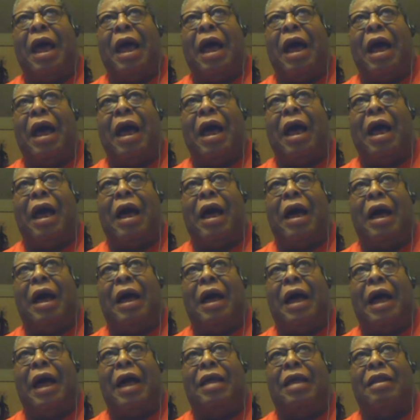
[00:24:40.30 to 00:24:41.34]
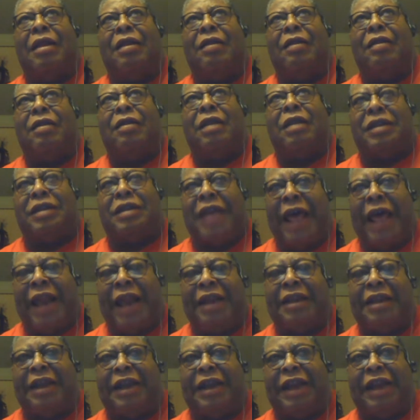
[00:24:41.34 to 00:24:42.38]
The
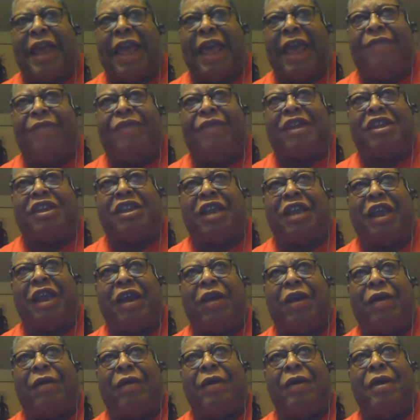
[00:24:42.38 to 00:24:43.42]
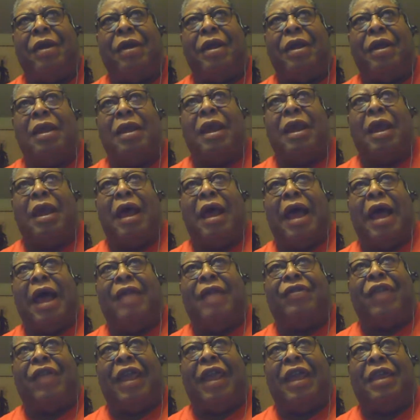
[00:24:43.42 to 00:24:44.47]
talent that they have this year, I
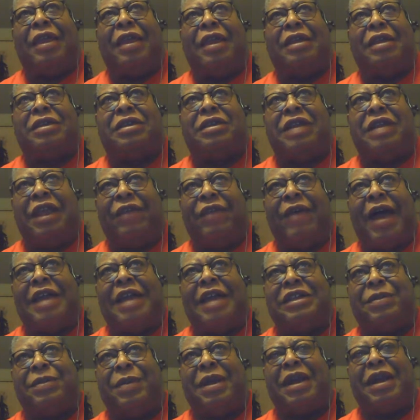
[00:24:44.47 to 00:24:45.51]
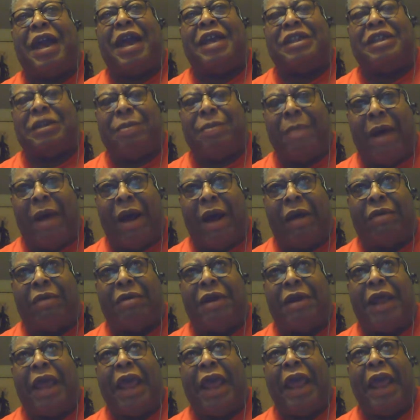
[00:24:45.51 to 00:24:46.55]
think Steve Yzerman got smart
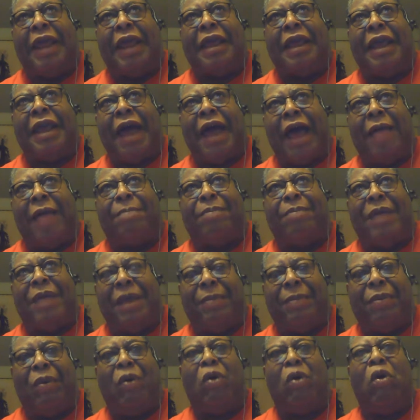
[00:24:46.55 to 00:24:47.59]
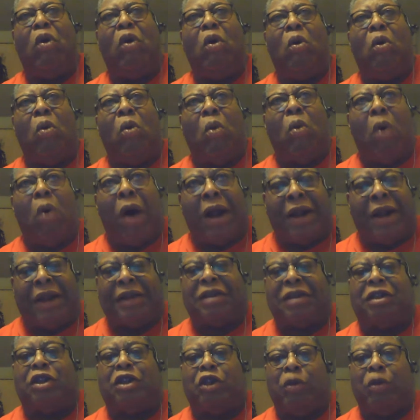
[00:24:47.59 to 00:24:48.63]
and got people who wanted to
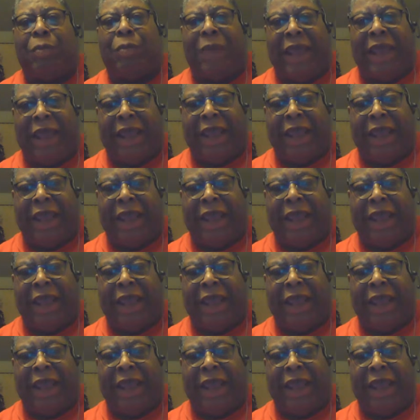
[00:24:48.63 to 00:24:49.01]
be here.